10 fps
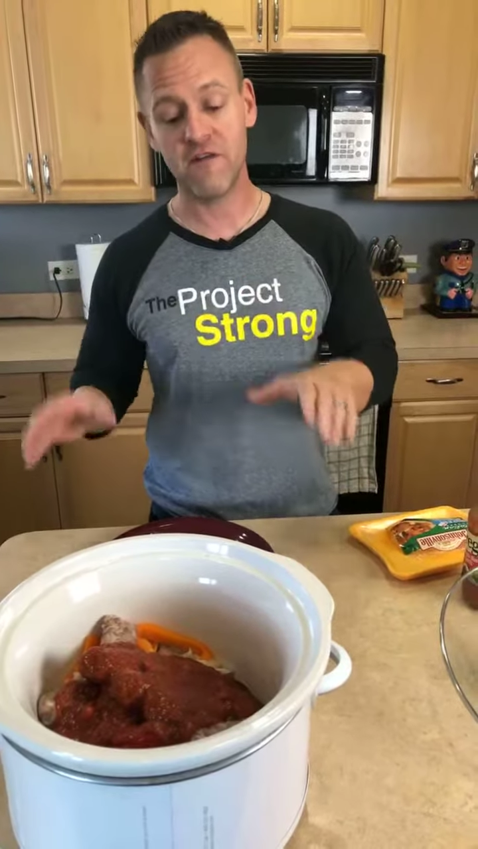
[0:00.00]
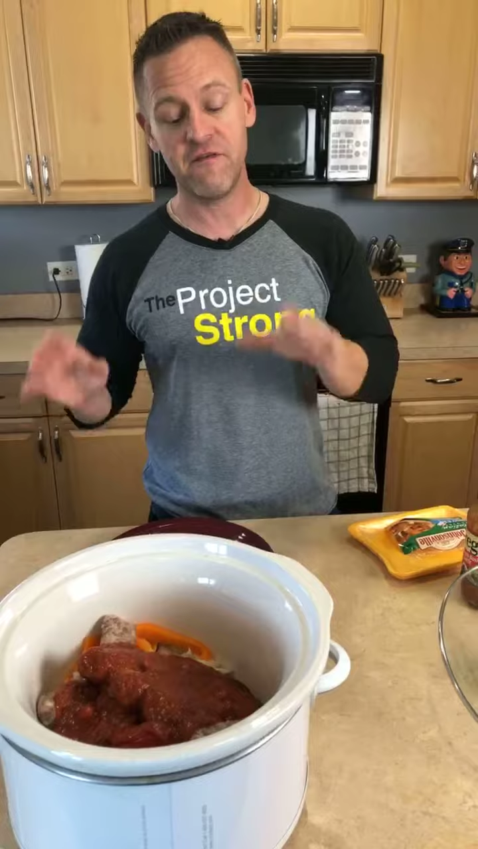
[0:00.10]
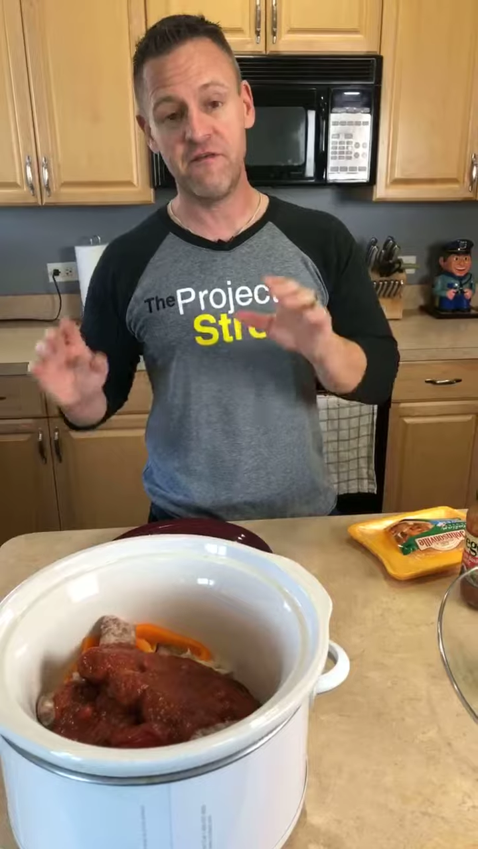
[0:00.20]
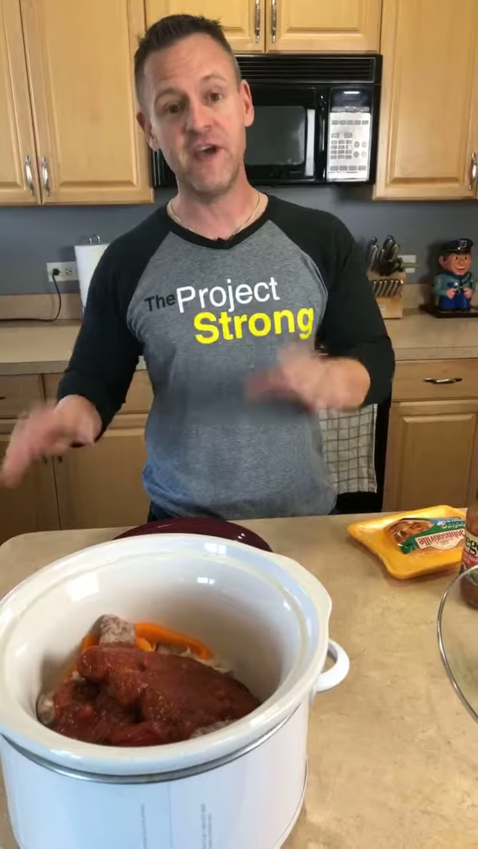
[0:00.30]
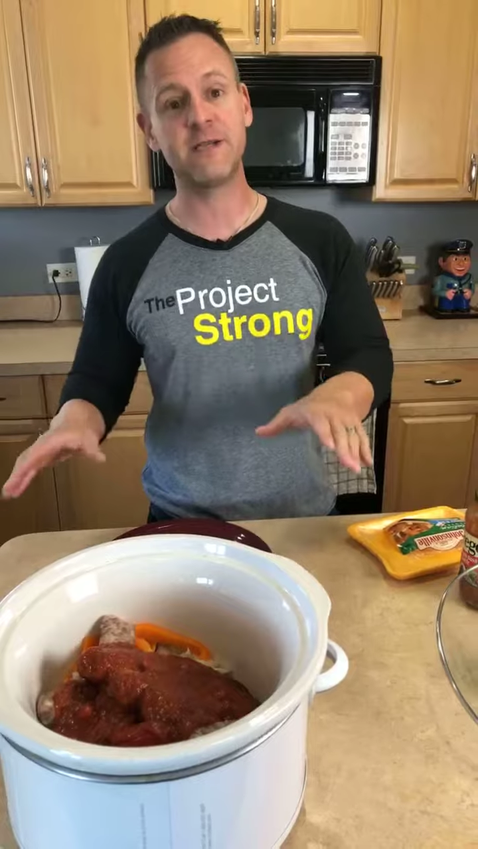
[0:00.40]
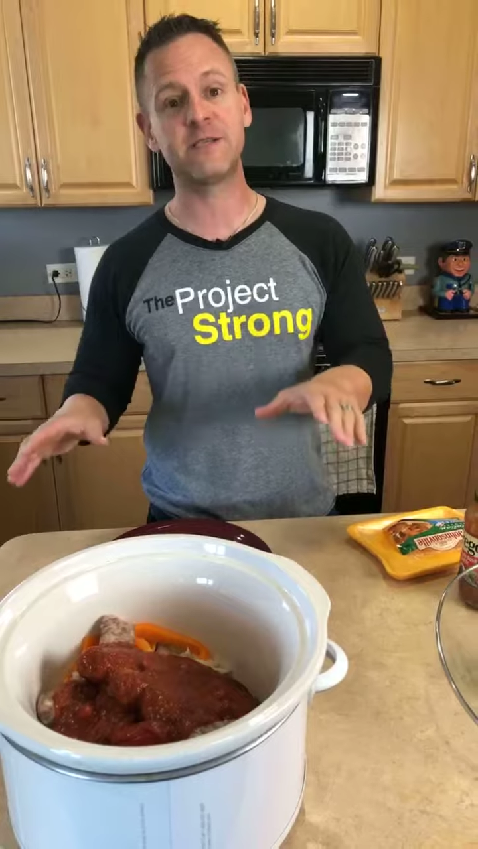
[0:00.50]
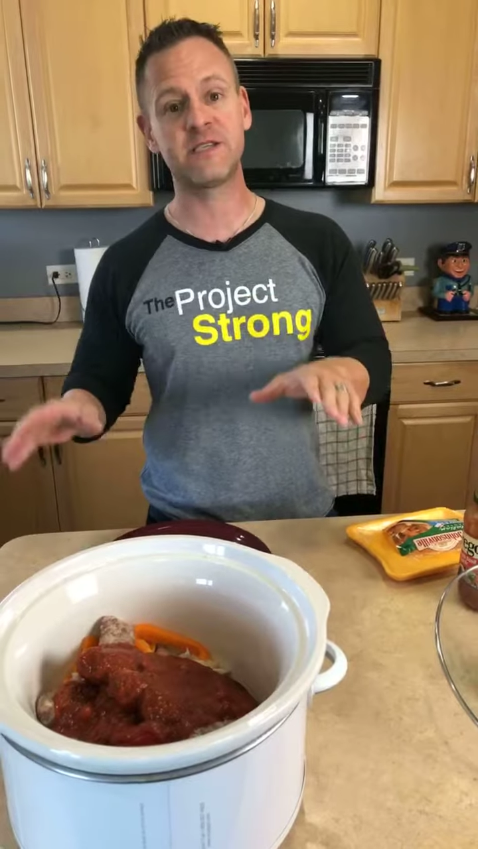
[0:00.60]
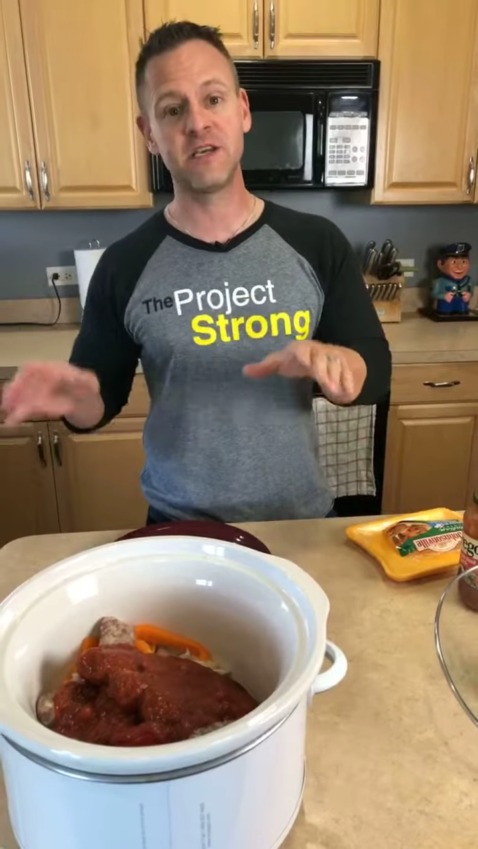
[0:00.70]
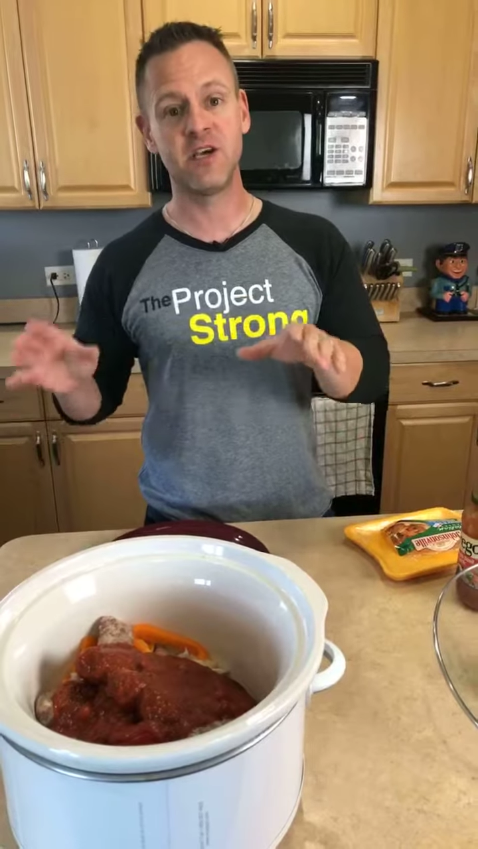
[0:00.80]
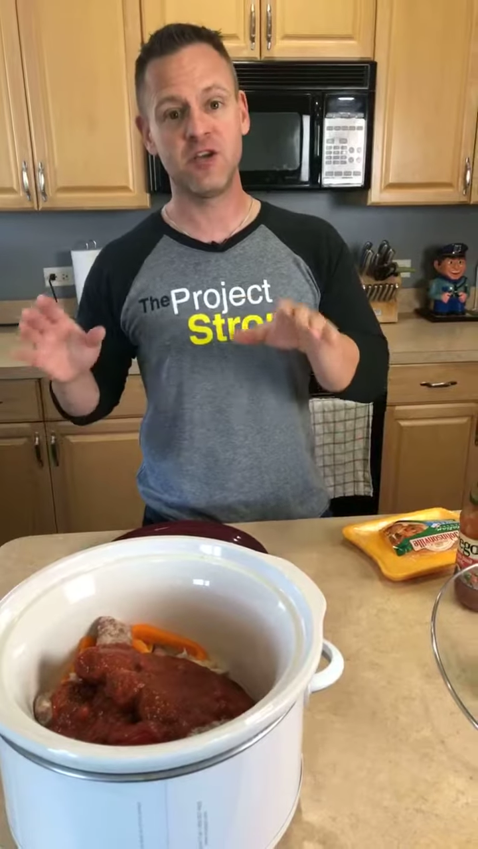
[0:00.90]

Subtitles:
fits